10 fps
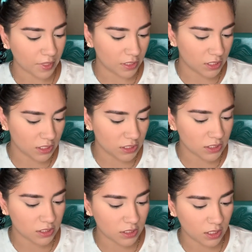This is
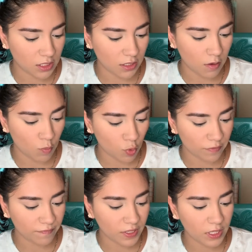the
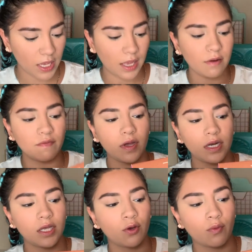Morphe and
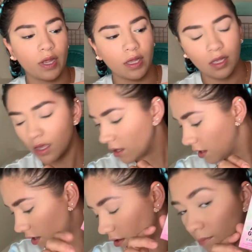Avani Greg
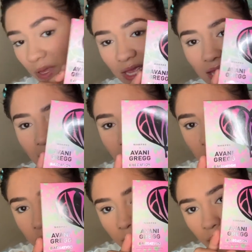
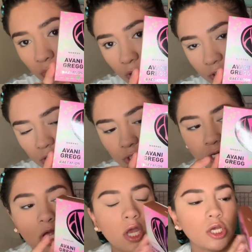Vacation Bronzer.
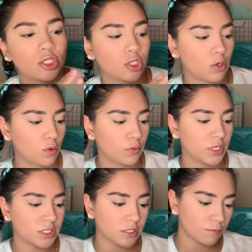So
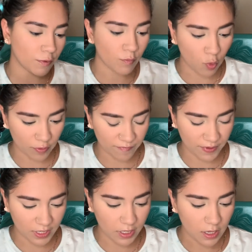this is from
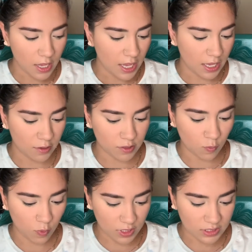Morphe. It
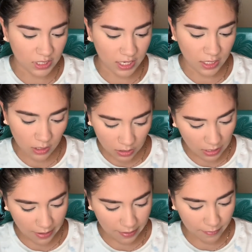was a
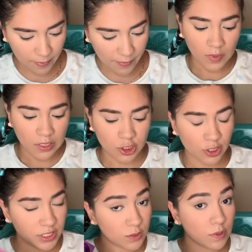collab. So
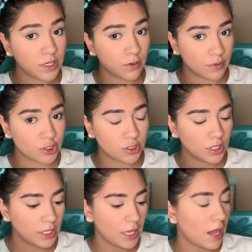this one,
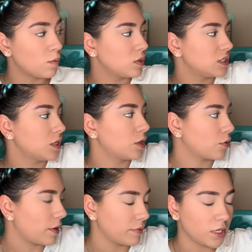originally, I wasn't going to
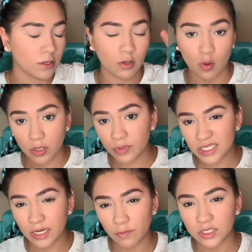grab it. And the only reason
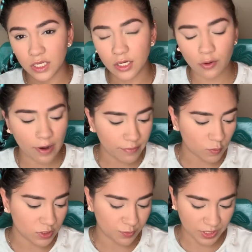I wasn't going to grab it
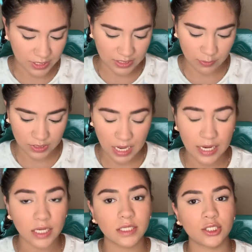was because I was kind of
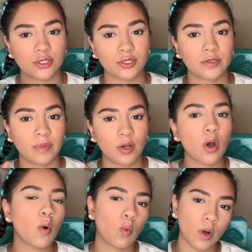concerned about
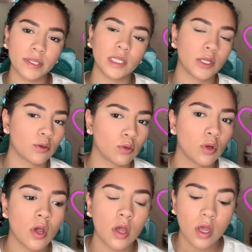one little
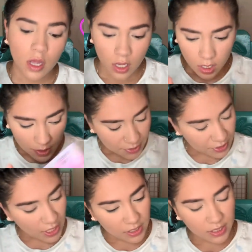
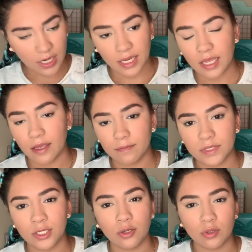thing that I kept
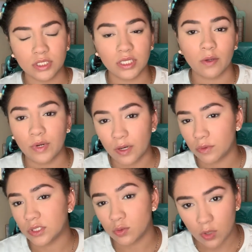noticing when I would
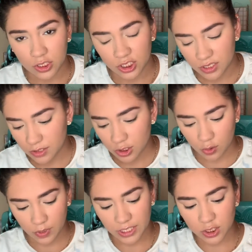swatch it. So when
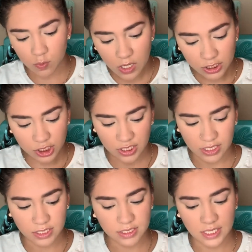I swatched
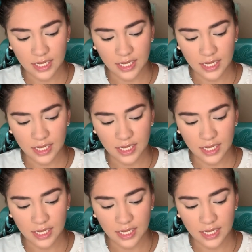this,